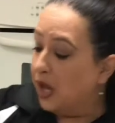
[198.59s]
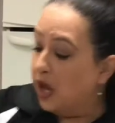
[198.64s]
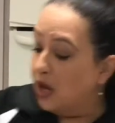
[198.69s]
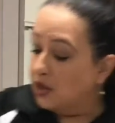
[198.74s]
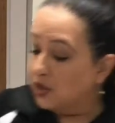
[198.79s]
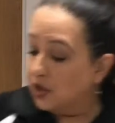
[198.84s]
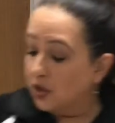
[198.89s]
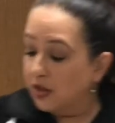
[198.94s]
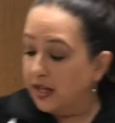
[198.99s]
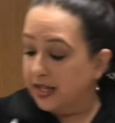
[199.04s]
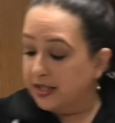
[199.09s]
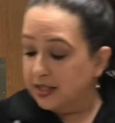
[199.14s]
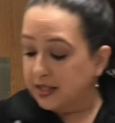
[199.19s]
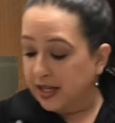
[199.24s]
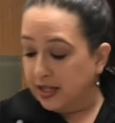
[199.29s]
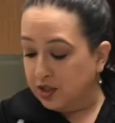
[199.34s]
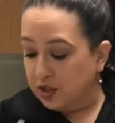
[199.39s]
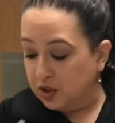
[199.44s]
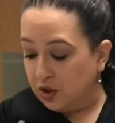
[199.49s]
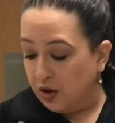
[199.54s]
So let's get
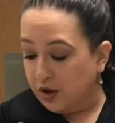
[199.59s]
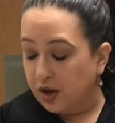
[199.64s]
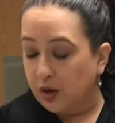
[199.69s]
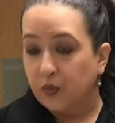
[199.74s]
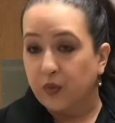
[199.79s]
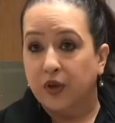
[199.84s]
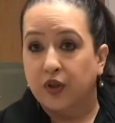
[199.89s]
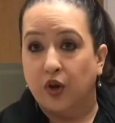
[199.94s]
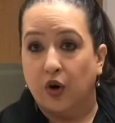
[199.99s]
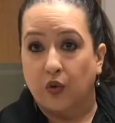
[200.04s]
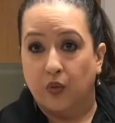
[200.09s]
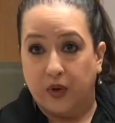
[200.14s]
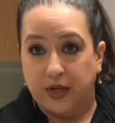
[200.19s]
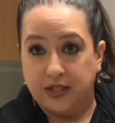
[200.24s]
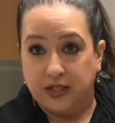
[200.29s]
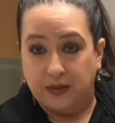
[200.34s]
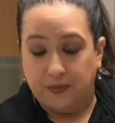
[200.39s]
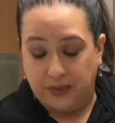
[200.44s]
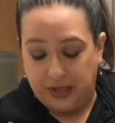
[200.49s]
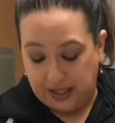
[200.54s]
started with our
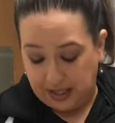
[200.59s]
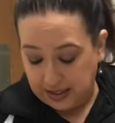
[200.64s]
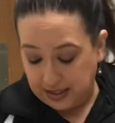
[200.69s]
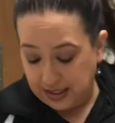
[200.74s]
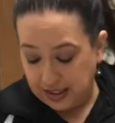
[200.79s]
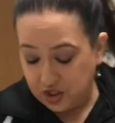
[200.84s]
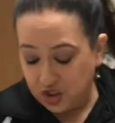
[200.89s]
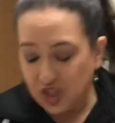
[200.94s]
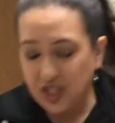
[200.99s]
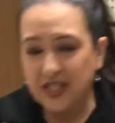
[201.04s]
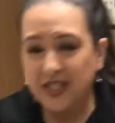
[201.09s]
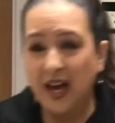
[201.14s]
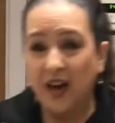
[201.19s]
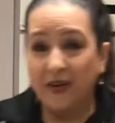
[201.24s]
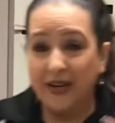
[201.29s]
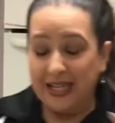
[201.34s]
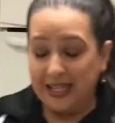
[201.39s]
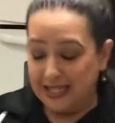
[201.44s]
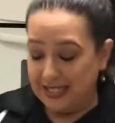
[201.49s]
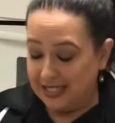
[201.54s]
recipe and see just how
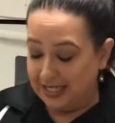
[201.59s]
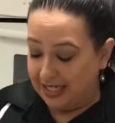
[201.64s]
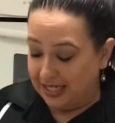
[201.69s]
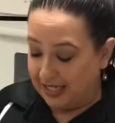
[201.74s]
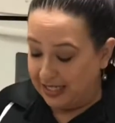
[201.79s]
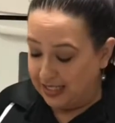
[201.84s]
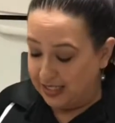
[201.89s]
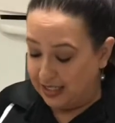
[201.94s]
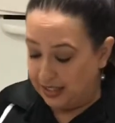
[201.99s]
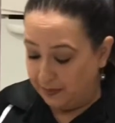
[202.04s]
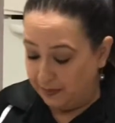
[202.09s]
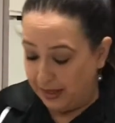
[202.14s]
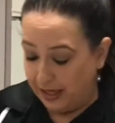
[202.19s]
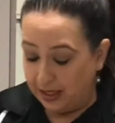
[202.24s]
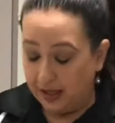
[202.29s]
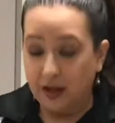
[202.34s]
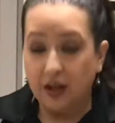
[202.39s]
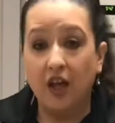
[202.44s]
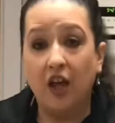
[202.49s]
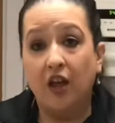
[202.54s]
easy it is to make
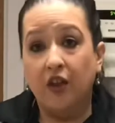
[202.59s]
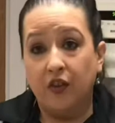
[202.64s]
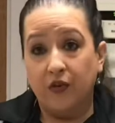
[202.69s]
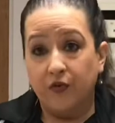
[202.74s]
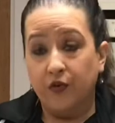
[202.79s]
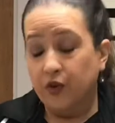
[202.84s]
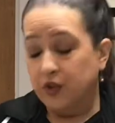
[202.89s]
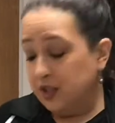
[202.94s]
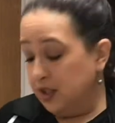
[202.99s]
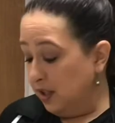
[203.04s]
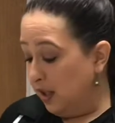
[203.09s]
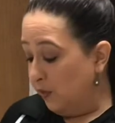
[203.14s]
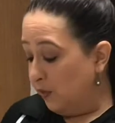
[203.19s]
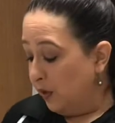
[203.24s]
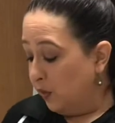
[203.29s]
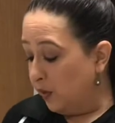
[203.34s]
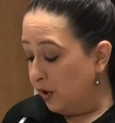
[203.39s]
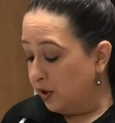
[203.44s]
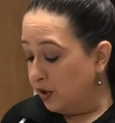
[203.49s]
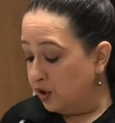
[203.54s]
it. The first thing that we
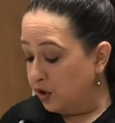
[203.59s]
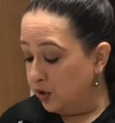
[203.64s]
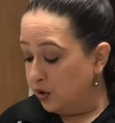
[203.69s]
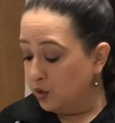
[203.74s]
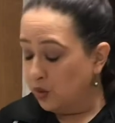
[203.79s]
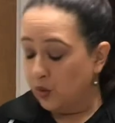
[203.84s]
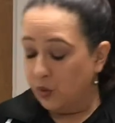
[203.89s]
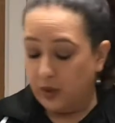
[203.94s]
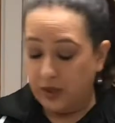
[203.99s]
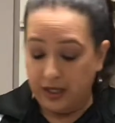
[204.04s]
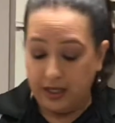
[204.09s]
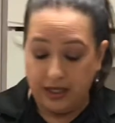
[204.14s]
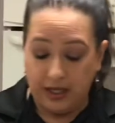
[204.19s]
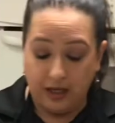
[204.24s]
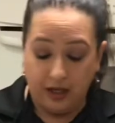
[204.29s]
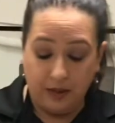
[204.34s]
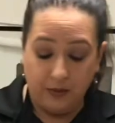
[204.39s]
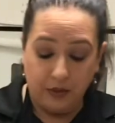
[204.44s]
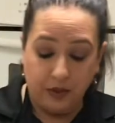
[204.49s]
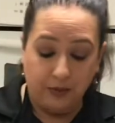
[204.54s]
want to do is we want to heat
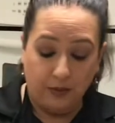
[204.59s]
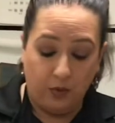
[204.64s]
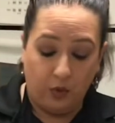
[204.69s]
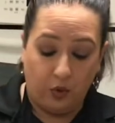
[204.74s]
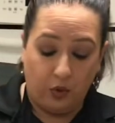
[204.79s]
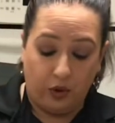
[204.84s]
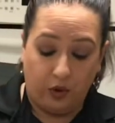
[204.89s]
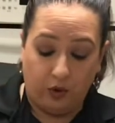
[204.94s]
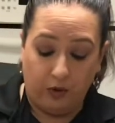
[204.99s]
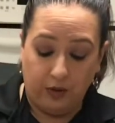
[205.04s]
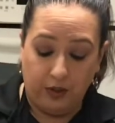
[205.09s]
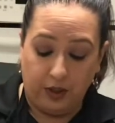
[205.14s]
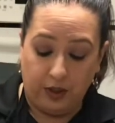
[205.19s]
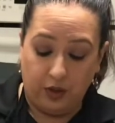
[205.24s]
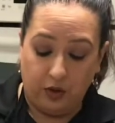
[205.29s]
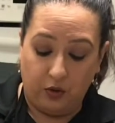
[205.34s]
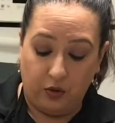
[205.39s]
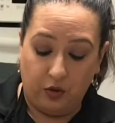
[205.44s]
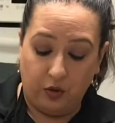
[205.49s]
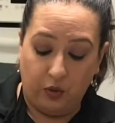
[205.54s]
up some oil, the
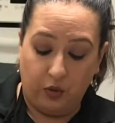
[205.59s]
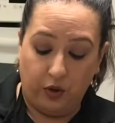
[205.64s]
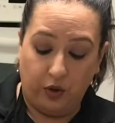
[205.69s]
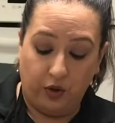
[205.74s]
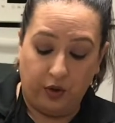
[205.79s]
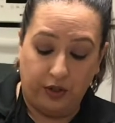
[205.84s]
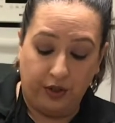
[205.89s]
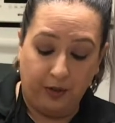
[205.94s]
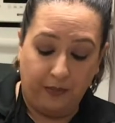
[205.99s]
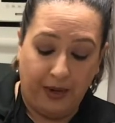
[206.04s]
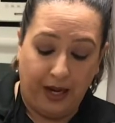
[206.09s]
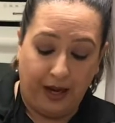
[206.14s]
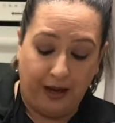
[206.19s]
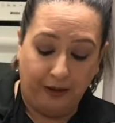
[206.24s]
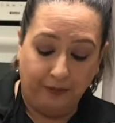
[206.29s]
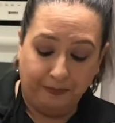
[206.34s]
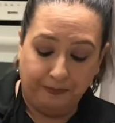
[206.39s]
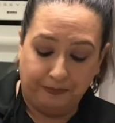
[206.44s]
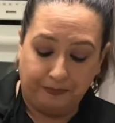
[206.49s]
canola oil in the pan.